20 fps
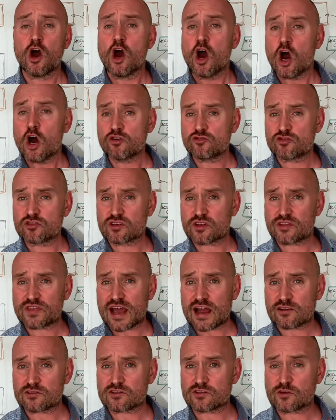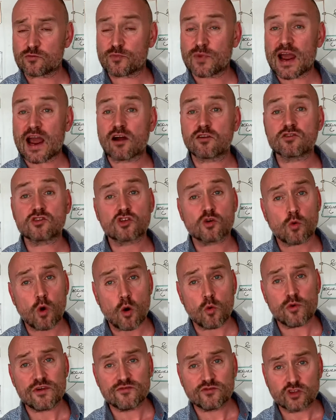hundreds of thousands of pounds. So what
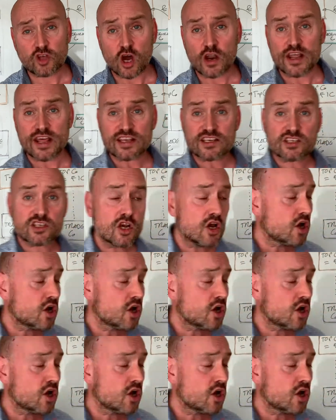we've done is